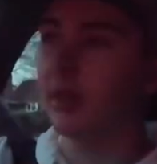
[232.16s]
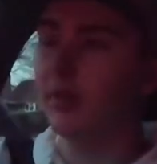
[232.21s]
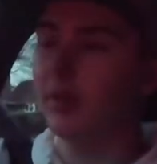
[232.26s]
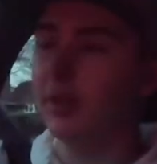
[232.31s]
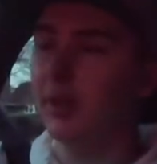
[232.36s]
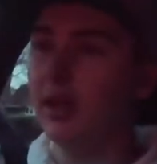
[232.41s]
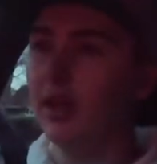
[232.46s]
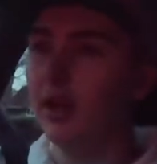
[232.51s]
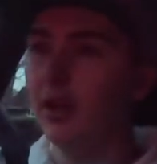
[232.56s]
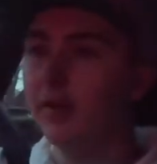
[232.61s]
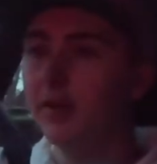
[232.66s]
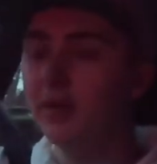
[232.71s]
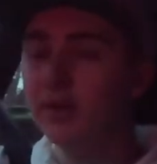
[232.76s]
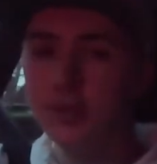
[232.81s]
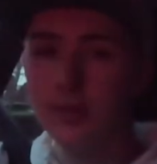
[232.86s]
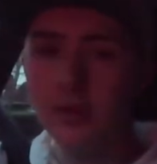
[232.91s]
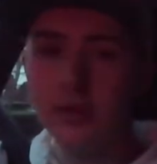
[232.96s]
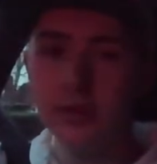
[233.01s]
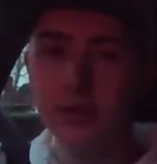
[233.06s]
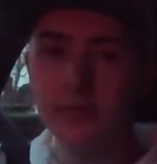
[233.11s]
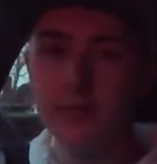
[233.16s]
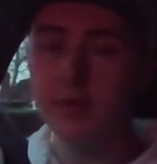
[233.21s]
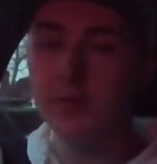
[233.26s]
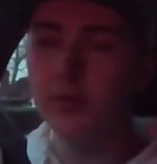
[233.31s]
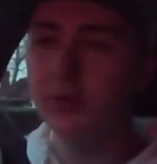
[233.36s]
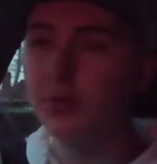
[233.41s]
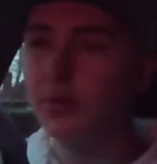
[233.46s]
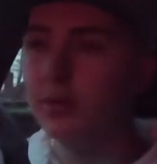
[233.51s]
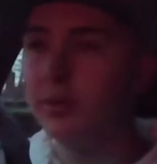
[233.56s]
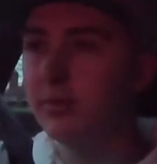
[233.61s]
But yeah, over 2,000
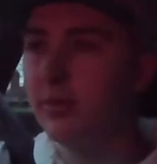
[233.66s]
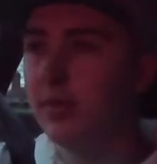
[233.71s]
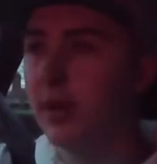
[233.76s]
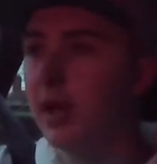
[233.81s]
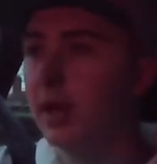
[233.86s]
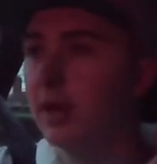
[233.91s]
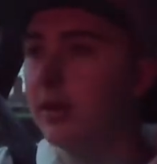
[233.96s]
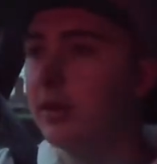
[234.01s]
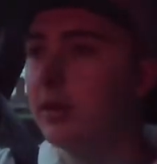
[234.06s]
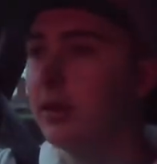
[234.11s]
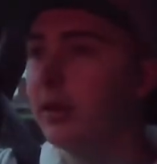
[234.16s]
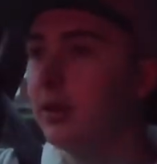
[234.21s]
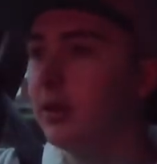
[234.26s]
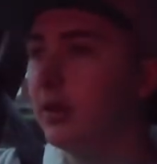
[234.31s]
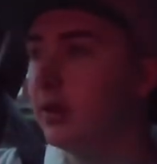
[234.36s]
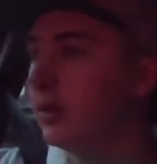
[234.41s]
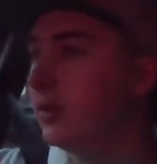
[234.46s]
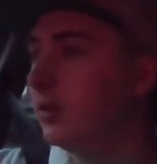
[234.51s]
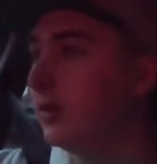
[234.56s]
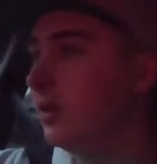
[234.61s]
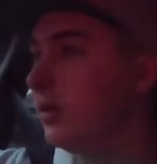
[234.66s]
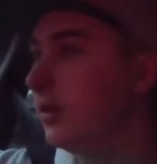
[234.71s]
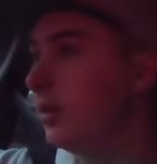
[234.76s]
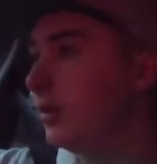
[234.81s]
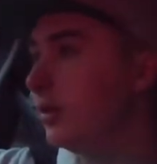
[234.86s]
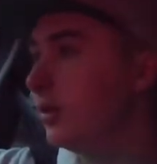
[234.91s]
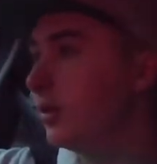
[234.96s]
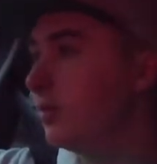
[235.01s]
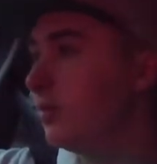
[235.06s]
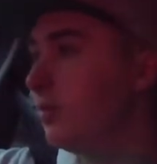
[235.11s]
views, which is mad.
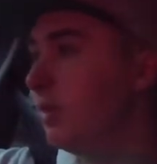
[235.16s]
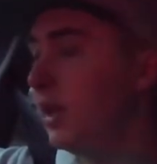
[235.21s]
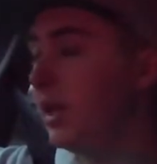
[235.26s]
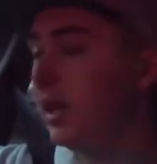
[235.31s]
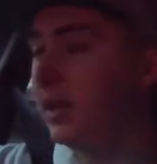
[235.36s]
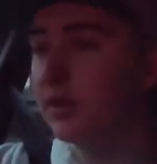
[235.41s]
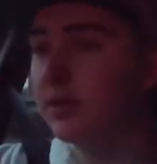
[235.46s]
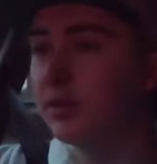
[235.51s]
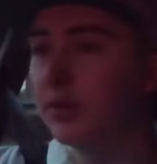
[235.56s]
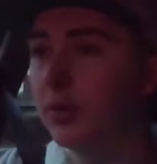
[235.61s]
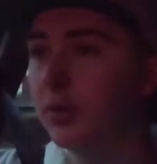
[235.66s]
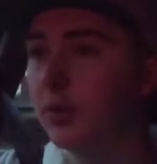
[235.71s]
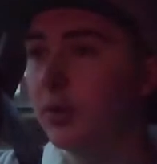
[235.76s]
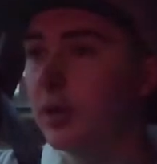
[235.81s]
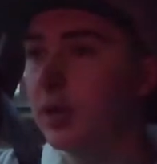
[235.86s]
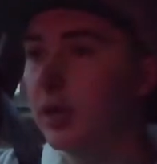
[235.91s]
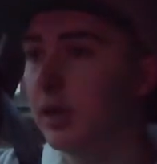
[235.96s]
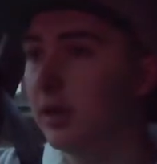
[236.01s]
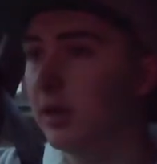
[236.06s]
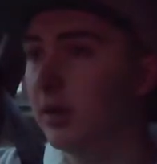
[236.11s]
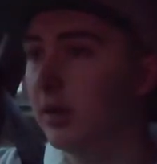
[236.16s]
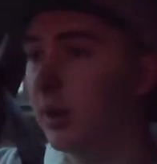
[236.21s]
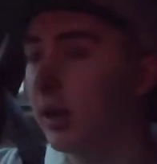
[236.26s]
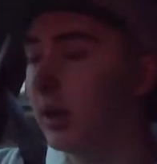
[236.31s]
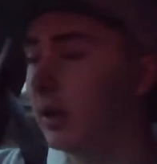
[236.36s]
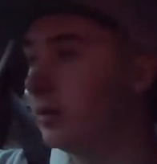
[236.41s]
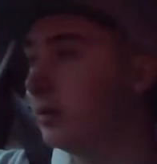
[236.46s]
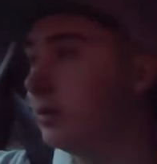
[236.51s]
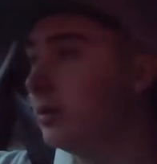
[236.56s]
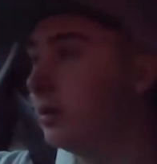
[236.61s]
Just me talking
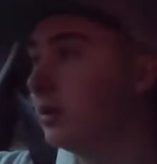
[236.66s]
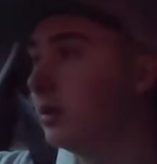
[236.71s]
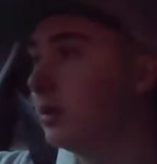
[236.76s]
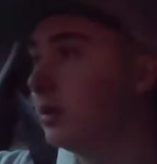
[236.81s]
about